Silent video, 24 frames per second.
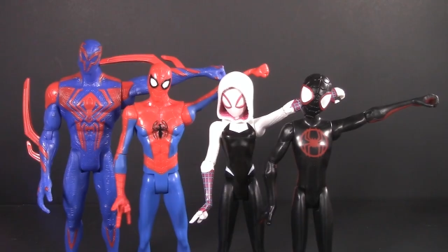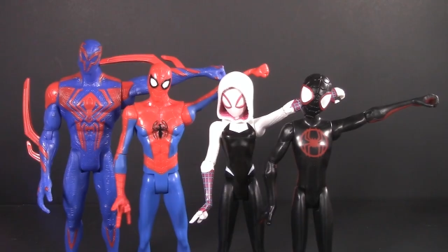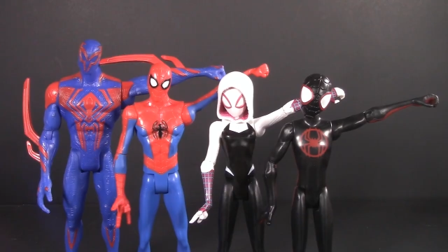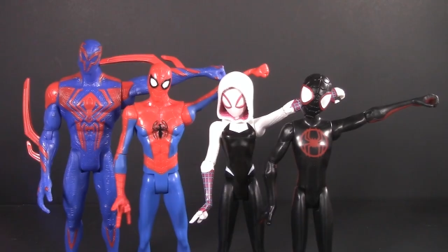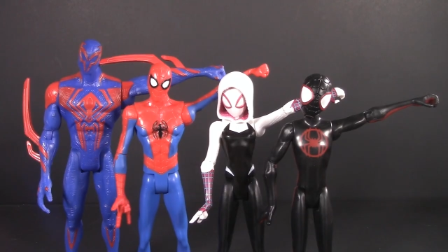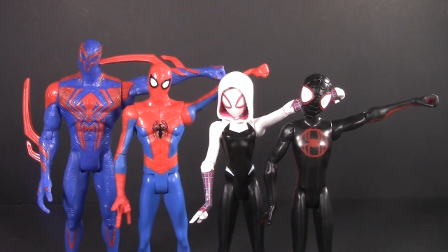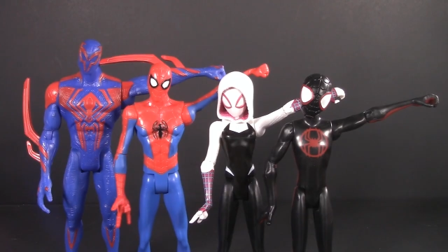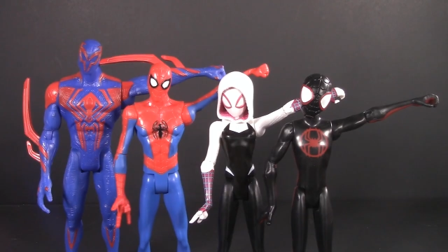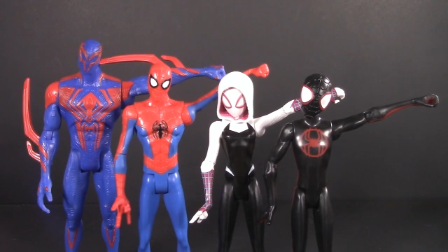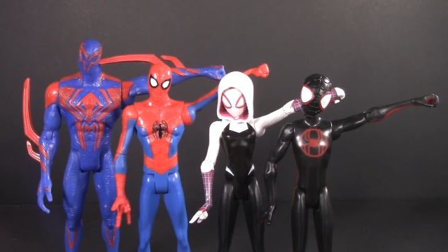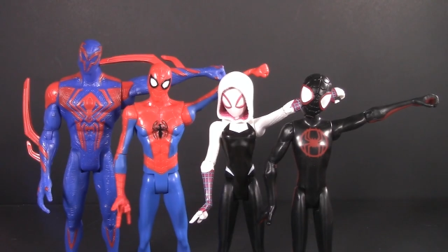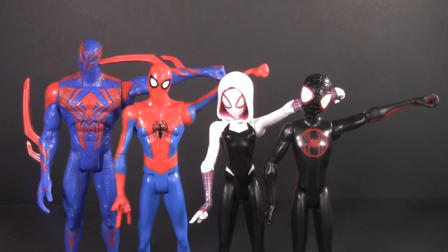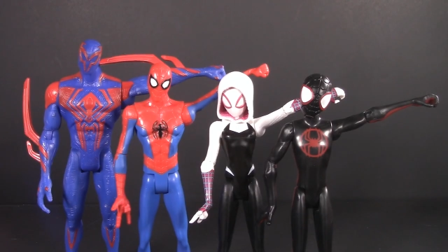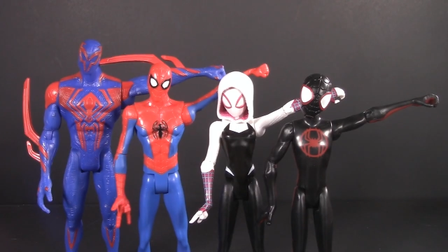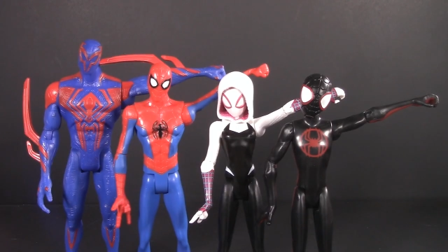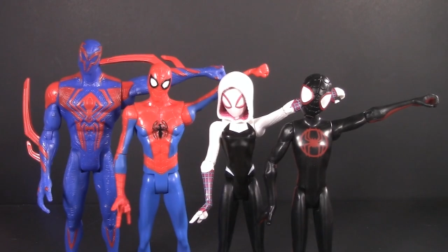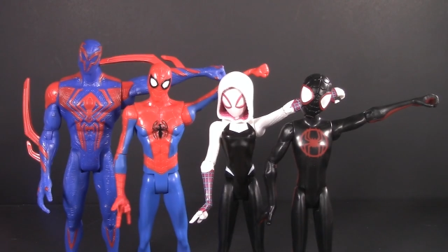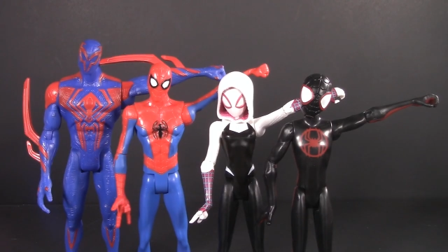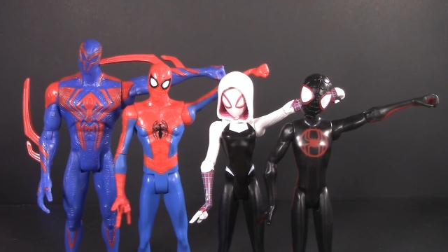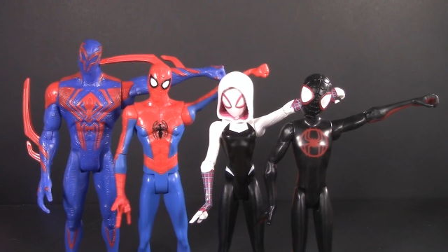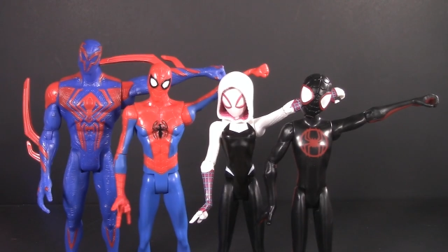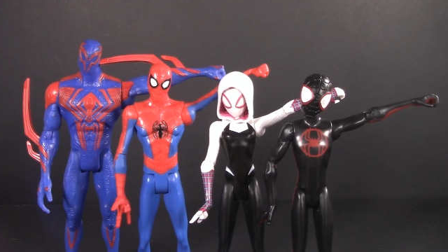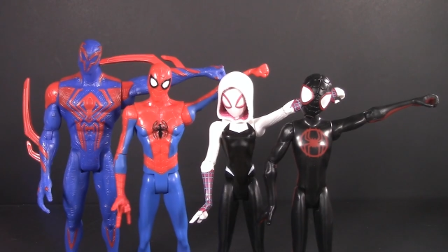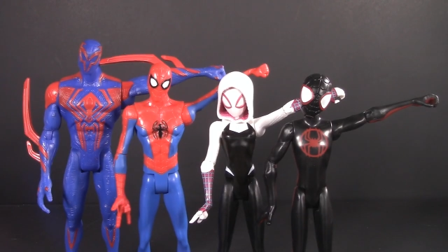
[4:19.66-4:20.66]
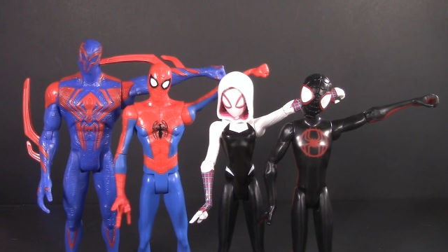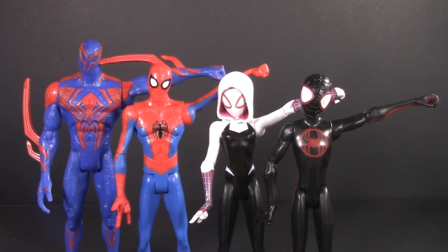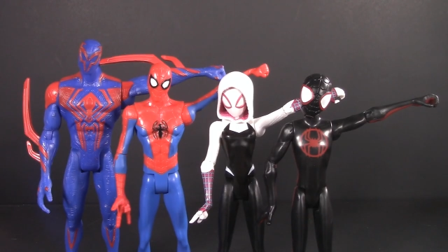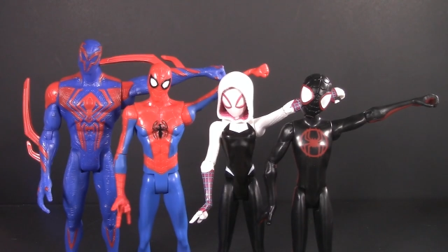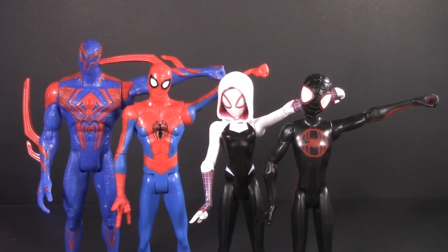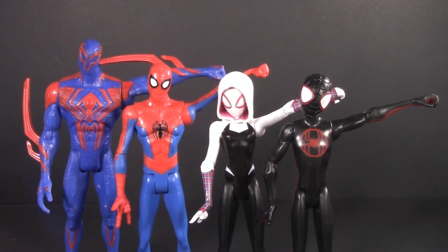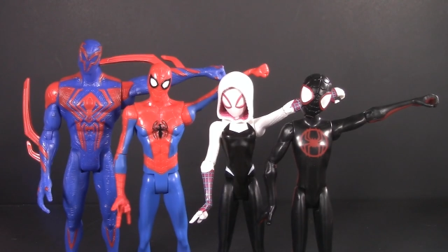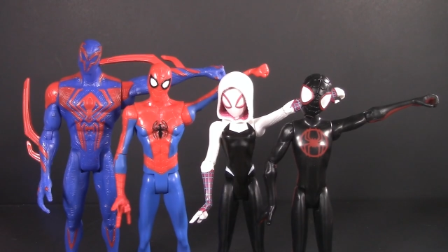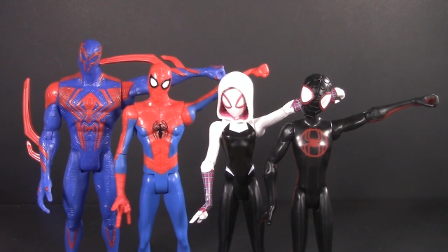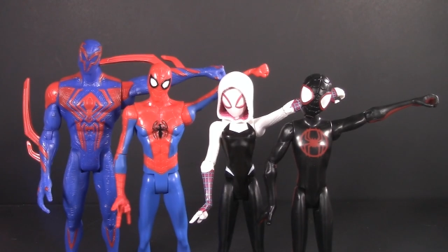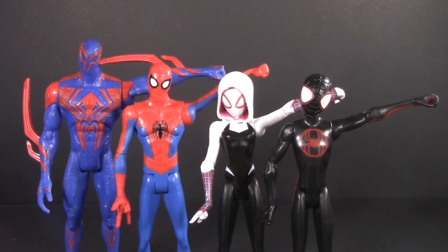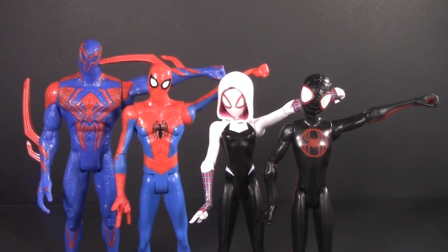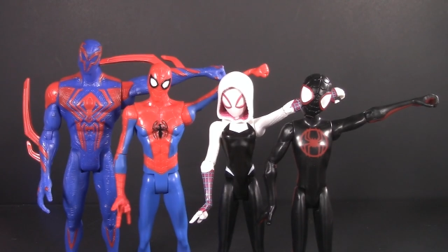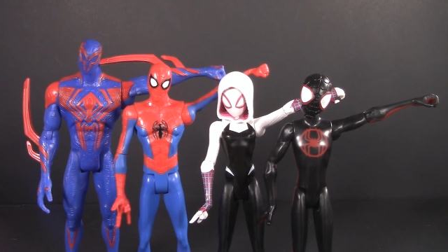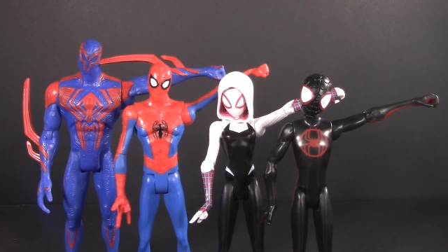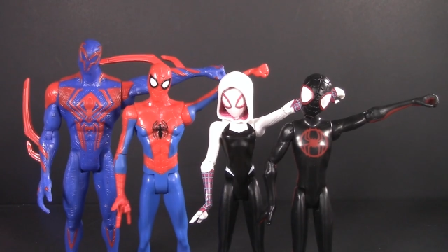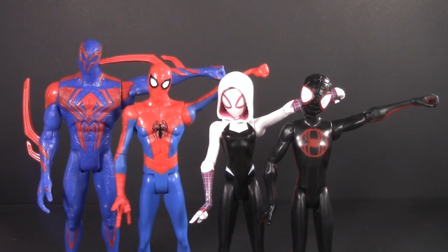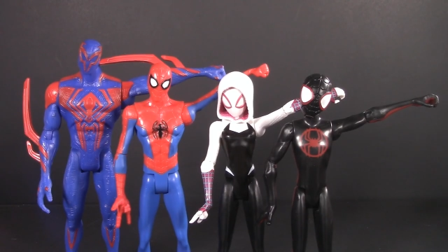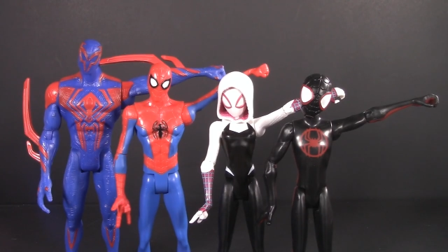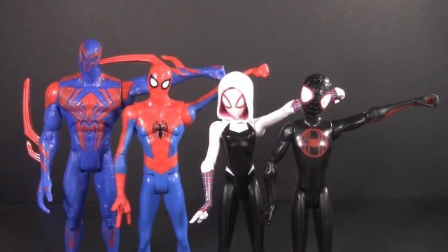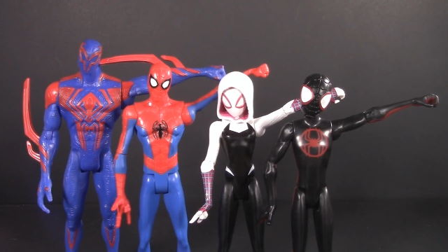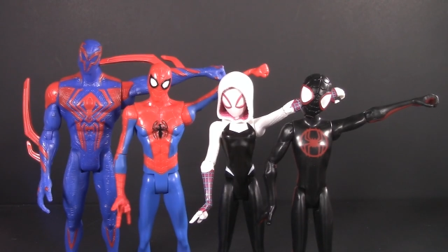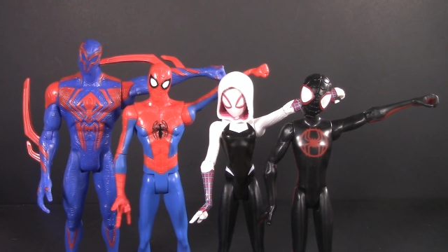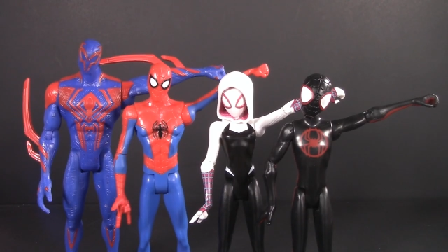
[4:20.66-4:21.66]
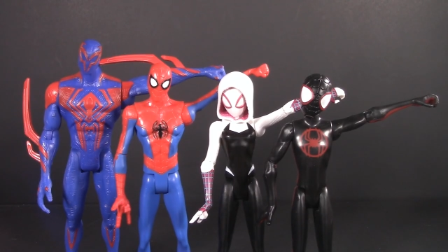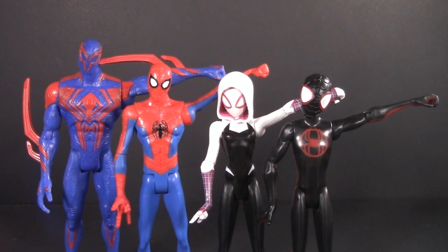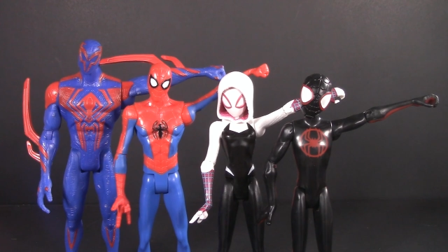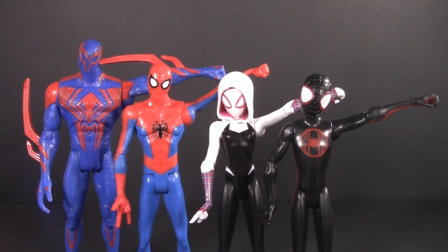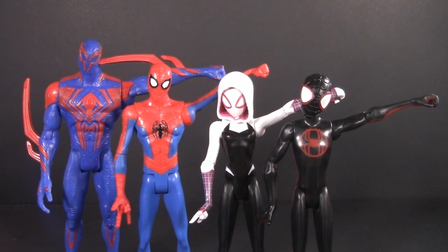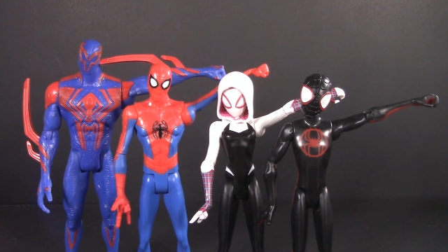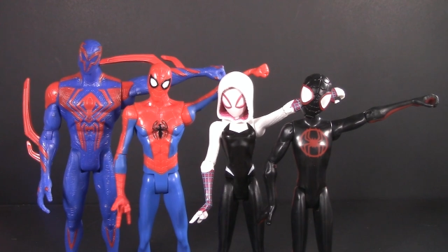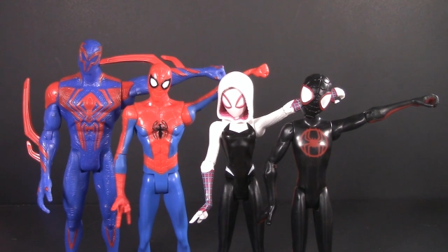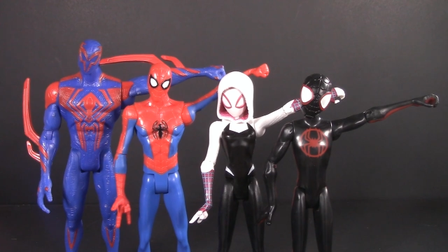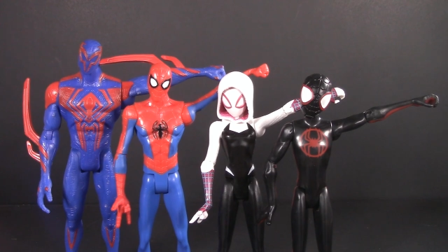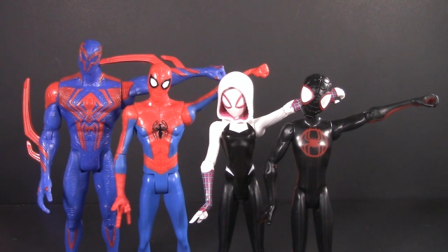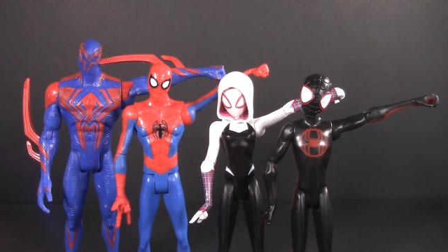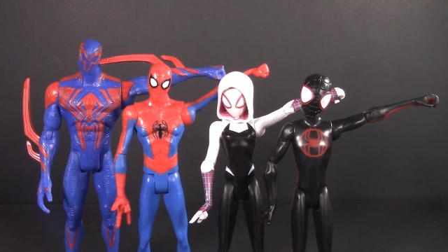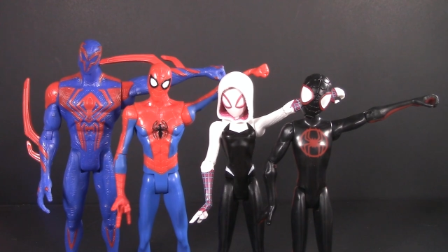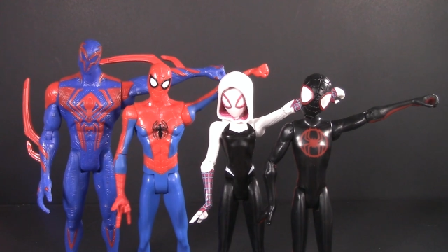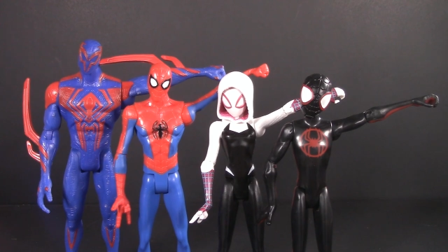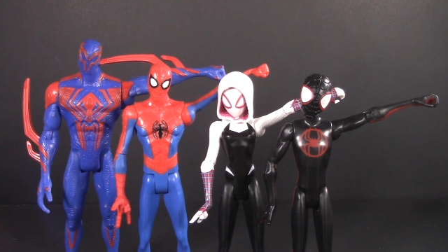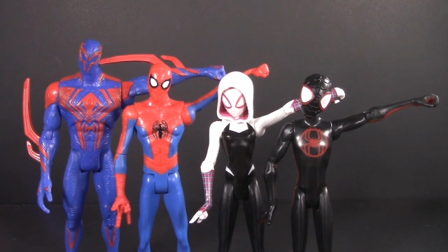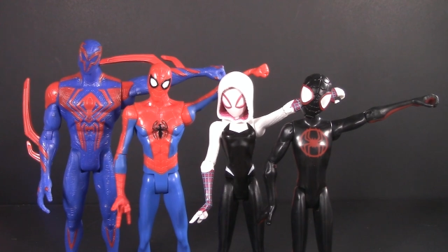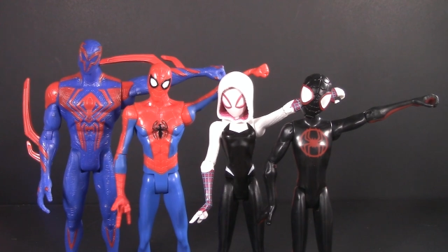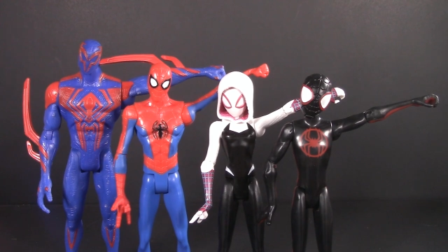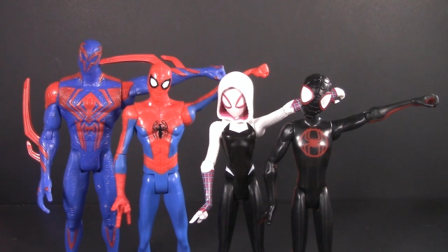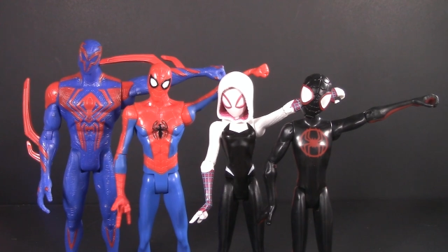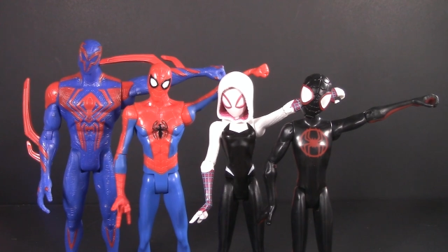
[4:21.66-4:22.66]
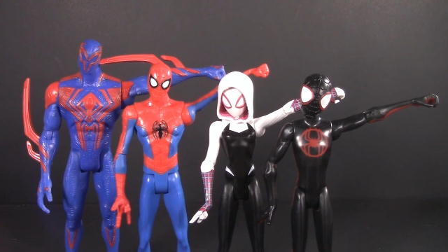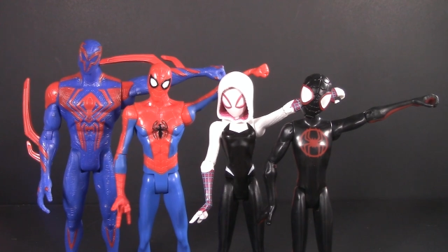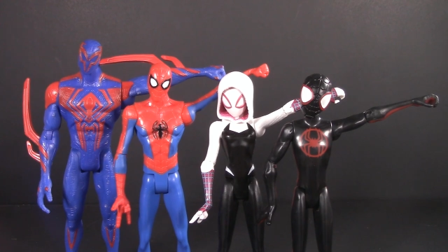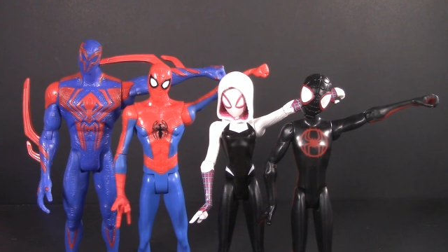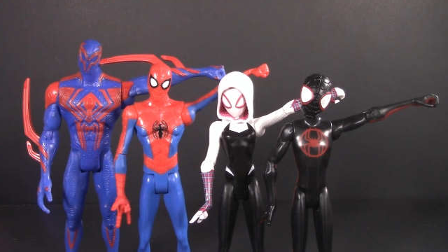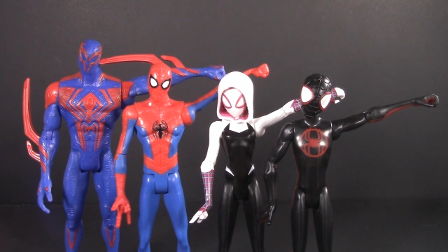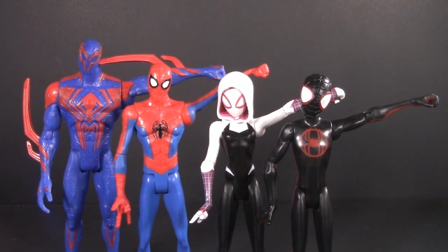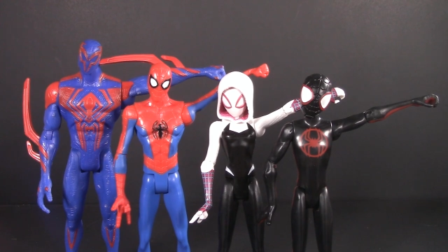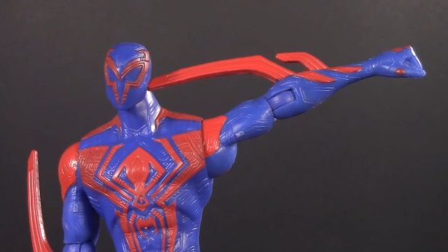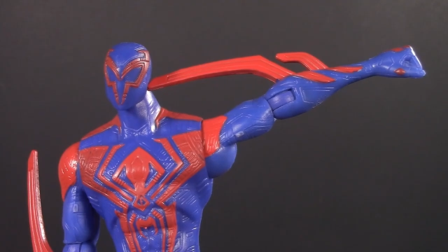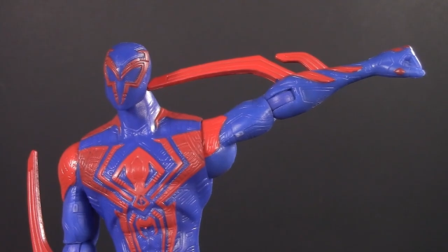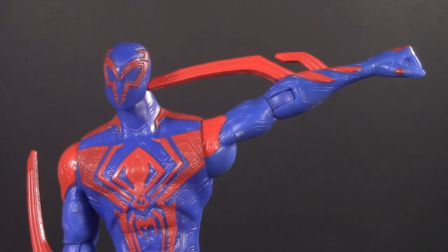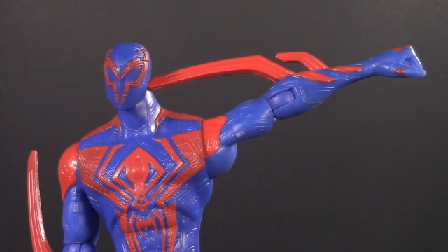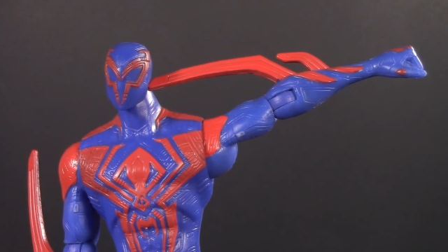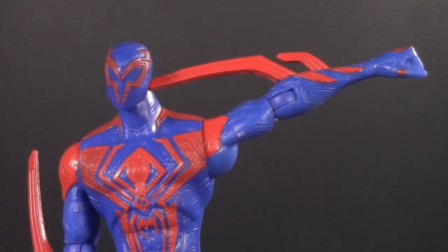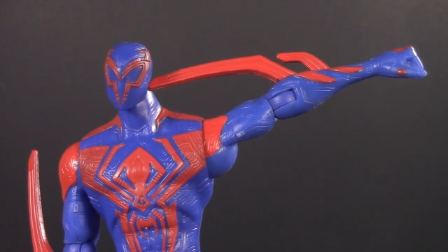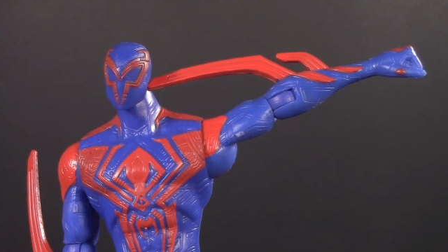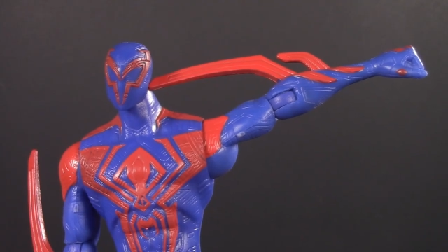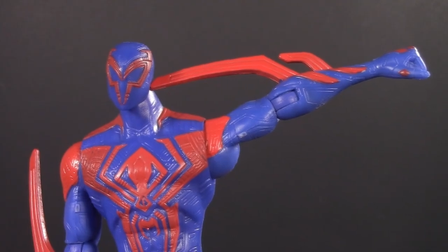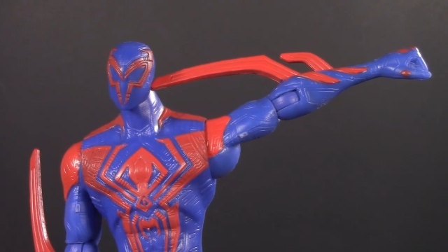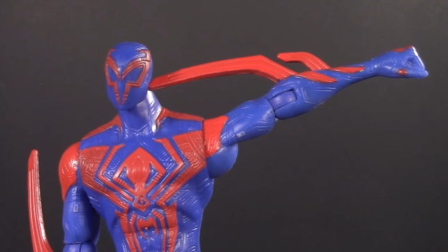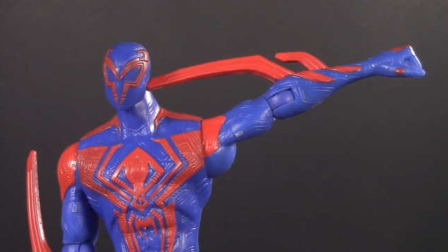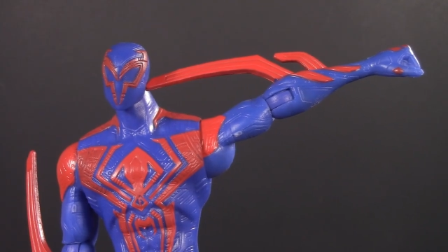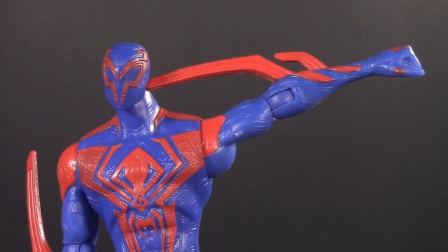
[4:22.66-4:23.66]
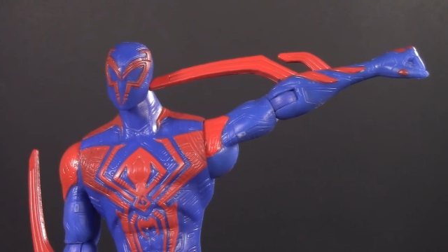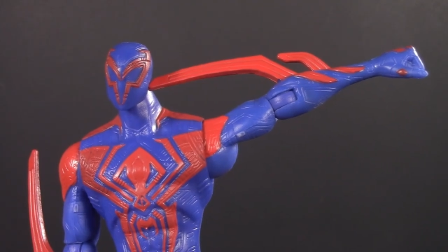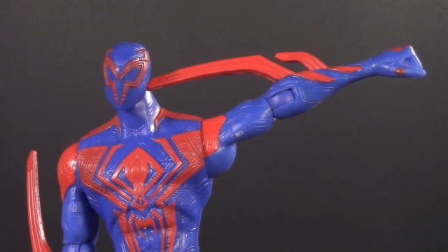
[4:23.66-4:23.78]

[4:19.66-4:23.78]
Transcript: [unreadable: no face in view]